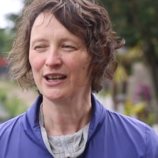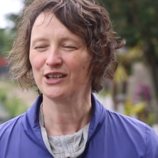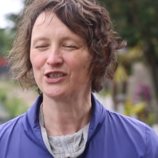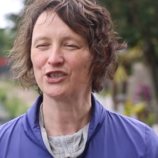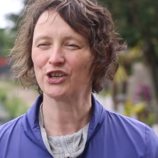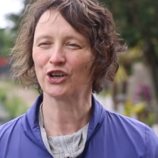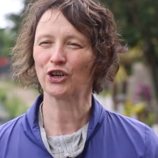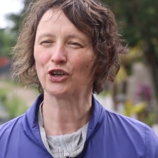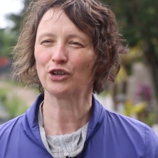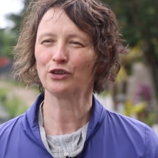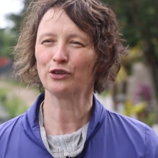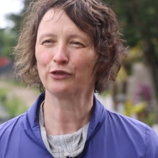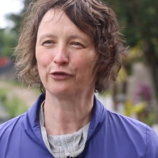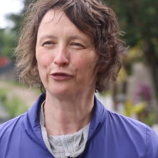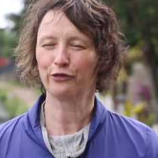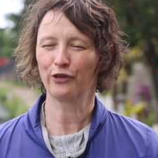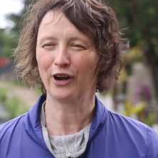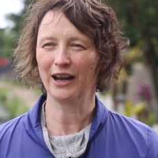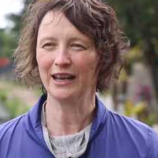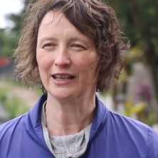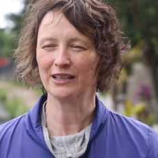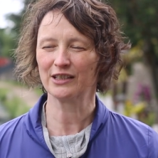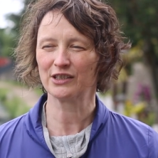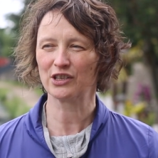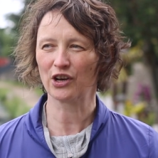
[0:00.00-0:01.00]
And Circle of
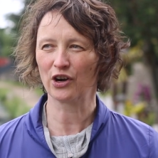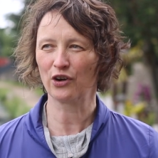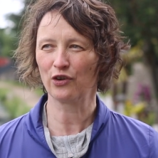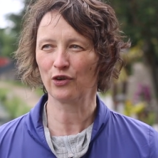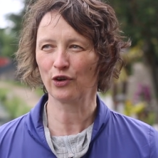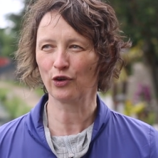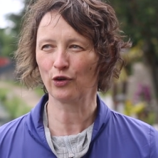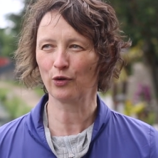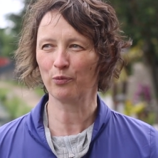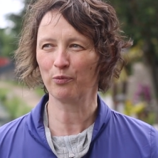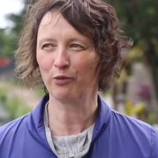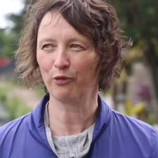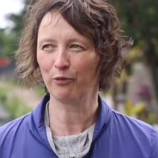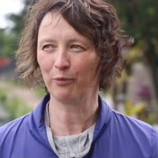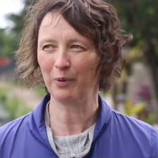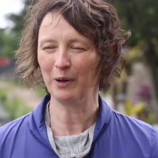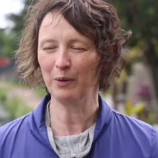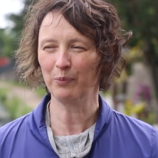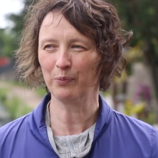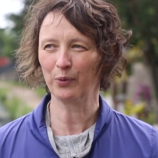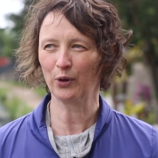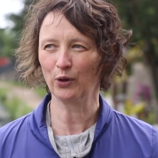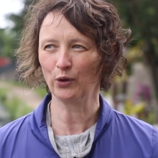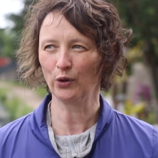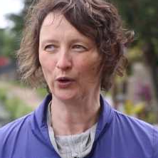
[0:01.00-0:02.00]
Friends are a group of
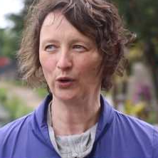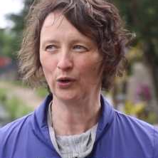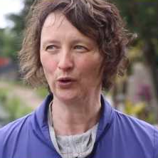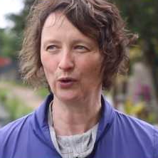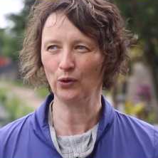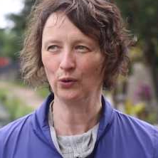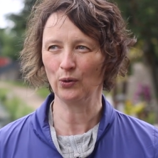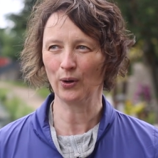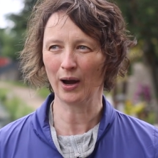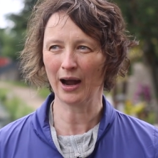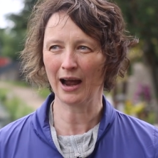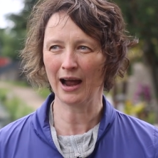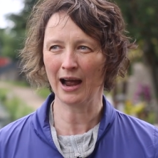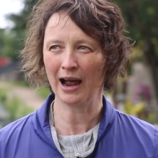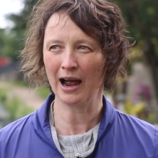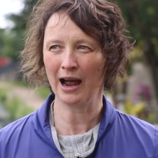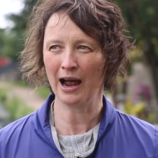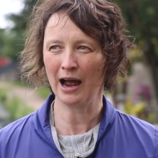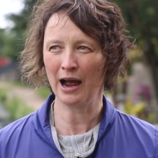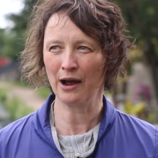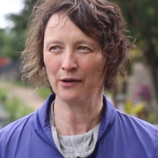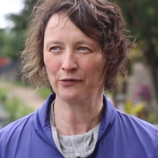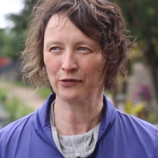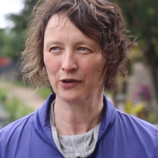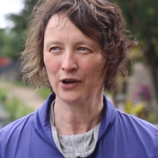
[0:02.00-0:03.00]
people who
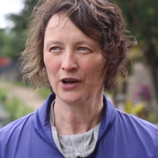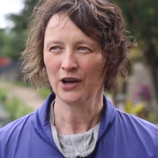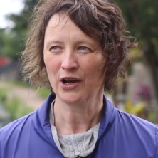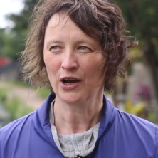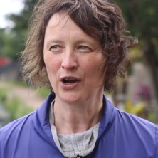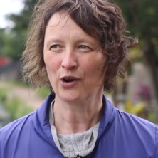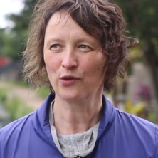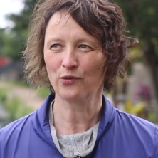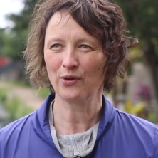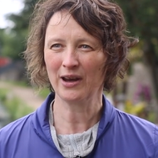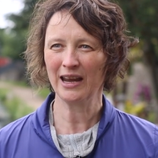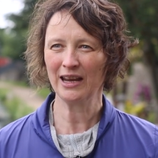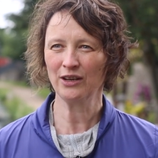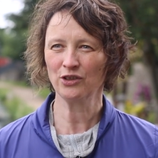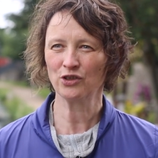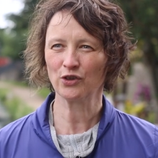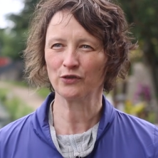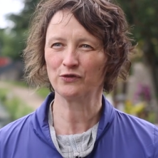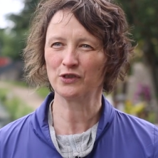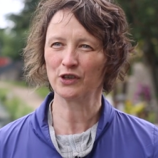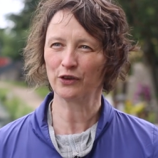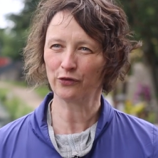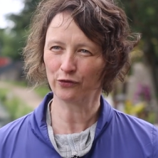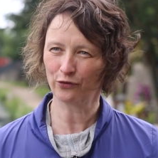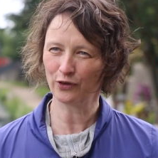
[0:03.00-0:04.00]
have a range
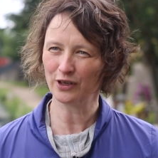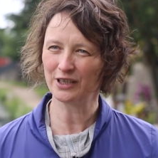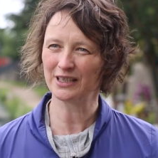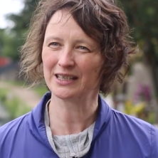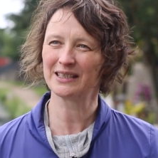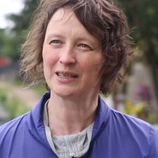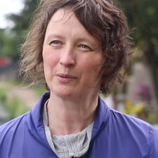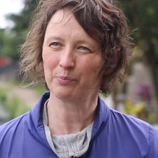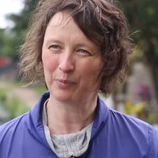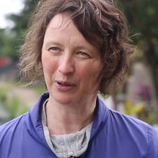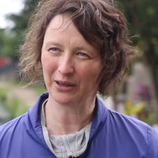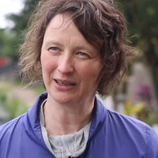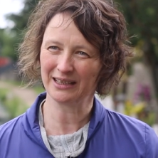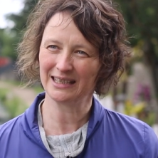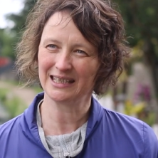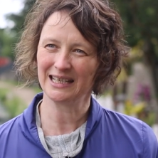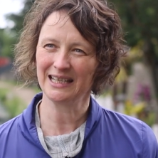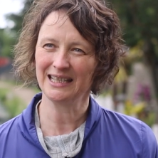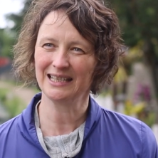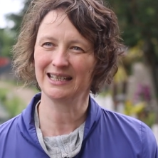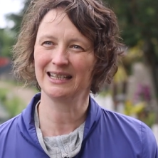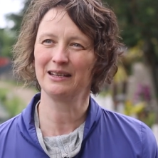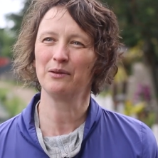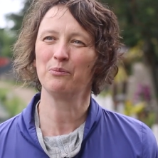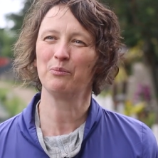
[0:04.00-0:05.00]
of different
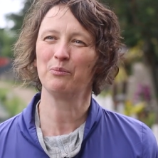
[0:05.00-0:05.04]
disabilities and